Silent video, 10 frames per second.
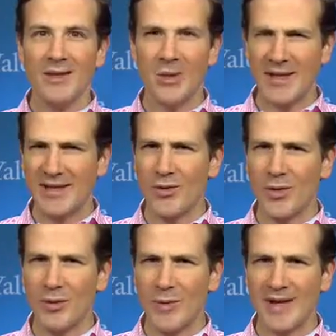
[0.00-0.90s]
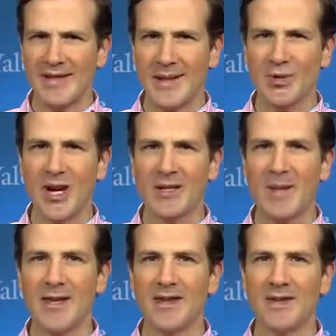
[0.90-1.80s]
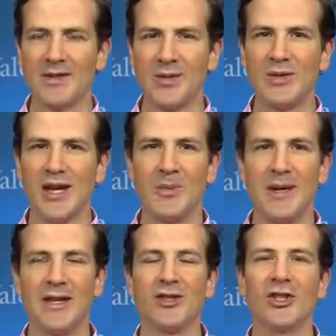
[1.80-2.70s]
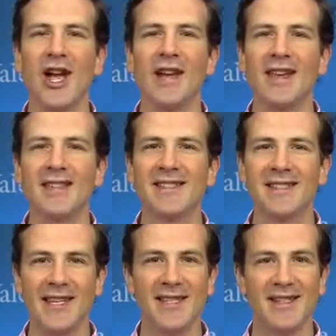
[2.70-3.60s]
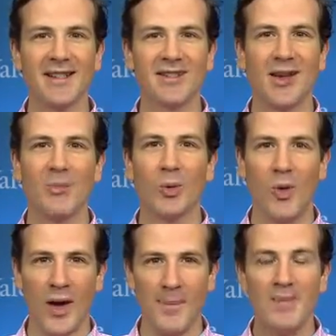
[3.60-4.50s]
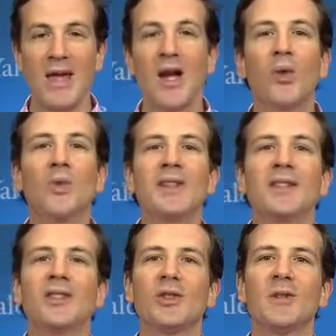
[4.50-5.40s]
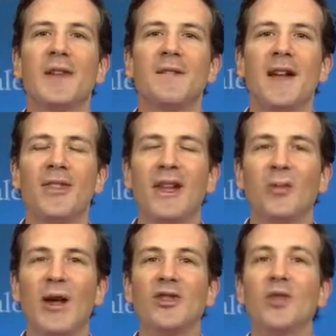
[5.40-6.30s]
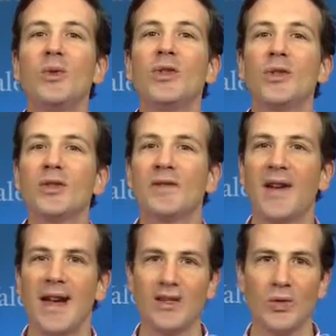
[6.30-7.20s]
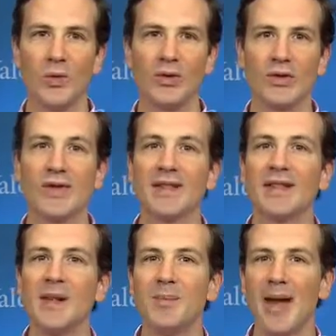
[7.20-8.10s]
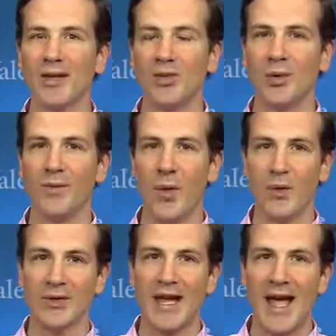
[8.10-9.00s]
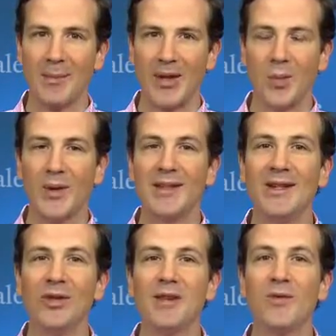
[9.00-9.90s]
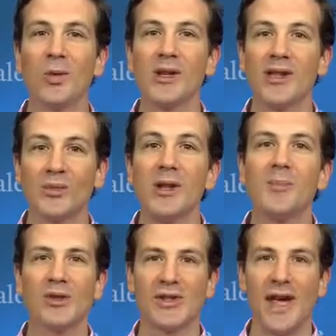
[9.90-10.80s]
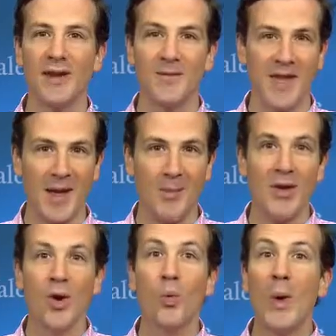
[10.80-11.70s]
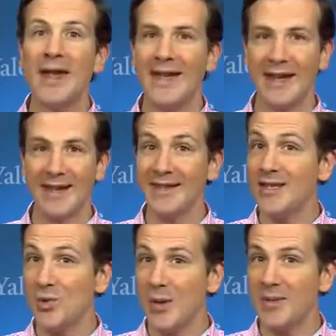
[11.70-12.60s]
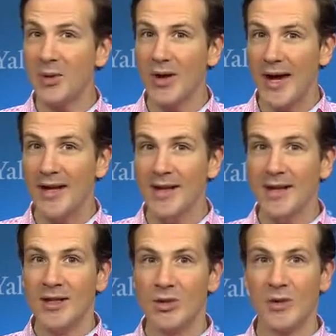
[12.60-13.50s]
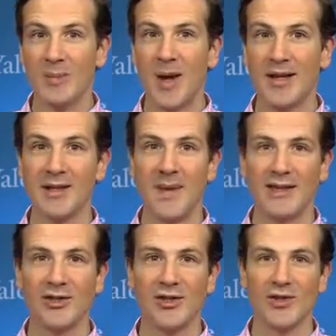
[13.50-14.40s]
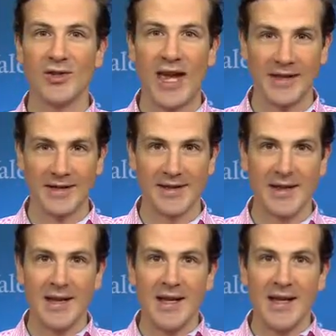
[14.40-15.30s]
Do I sound old when I say I'm shocked by this? You tell me. Shocking statistic number one. A recent survey found that around two thirds of high schoolers sleep next to a phone or tablet, with nearly 43% of them waking at least once per night to respond to messages or texts.